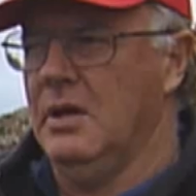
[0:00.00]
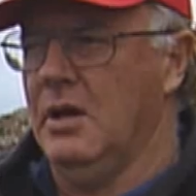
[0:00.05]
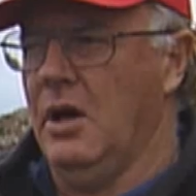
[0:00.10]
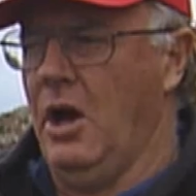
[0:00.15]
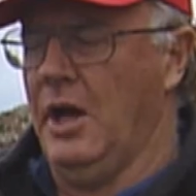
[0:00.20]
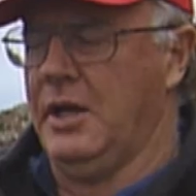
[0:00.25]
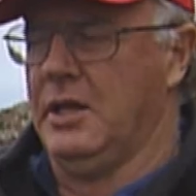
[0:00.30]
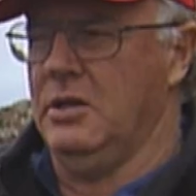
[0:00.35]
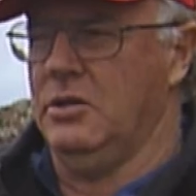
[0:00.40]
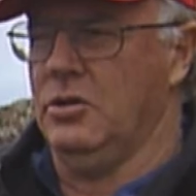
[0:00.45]

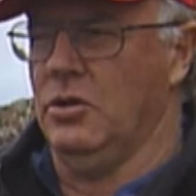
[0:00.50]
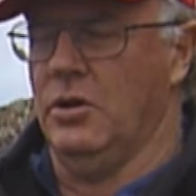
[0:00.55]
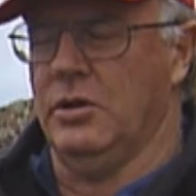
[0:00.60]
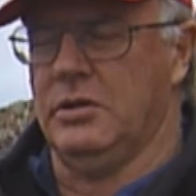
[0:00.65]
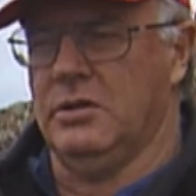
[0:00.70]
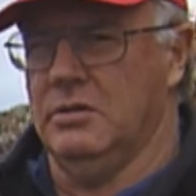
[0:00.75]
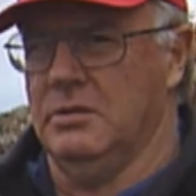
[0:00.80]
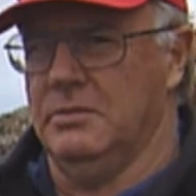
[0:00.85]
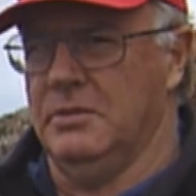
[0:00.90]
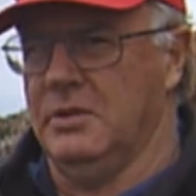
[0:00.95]
I can
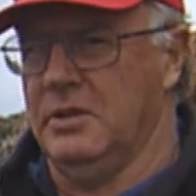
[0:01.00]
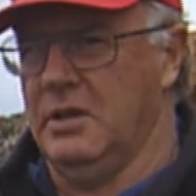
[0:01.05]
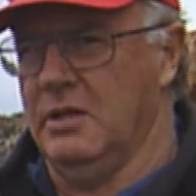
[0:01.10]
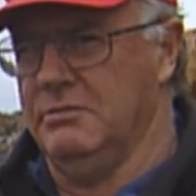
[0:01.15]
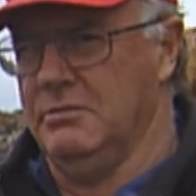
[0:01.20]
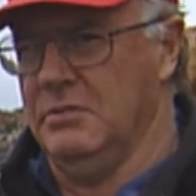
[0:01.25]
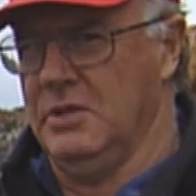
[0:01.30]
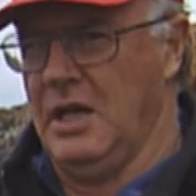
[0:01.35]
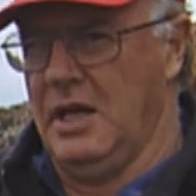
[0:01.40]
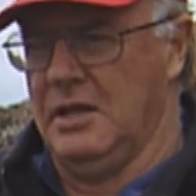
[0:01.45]
talk to them and
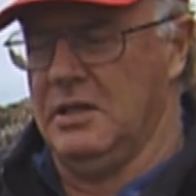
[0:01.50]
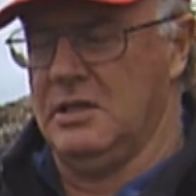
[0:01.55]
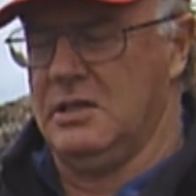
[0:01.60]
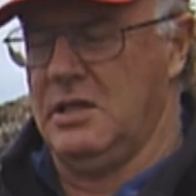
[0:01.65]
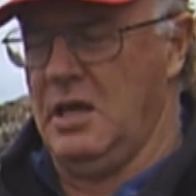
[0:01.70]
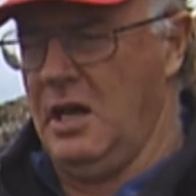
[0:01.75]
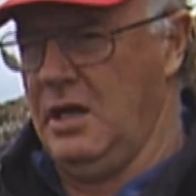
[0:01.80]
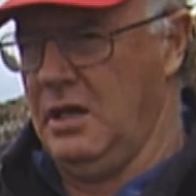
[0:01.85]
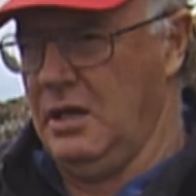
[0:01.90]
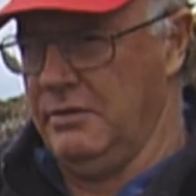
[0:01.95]
give them an
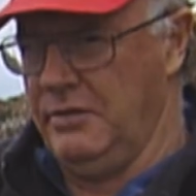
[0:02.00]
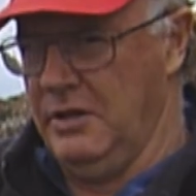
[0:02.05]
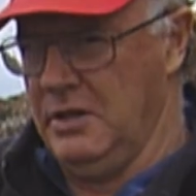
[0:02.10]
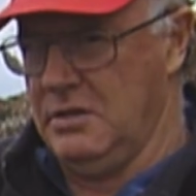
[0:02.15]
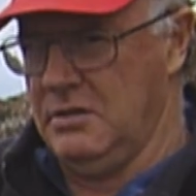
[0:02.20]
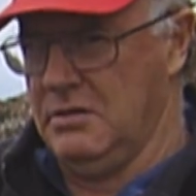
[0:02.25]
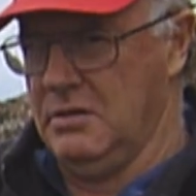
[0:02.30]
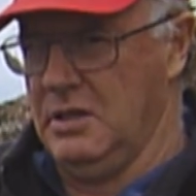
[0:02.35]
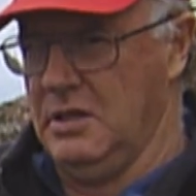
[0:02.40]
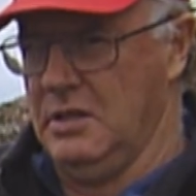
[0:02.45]
understanding of
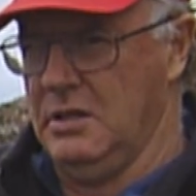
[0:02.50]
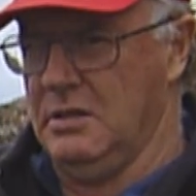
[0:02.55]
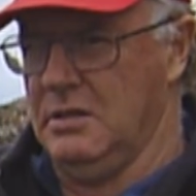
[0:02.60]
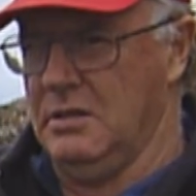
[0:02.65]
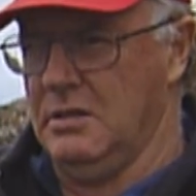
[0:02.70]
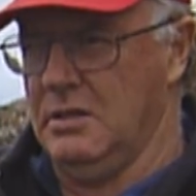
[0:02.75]
history and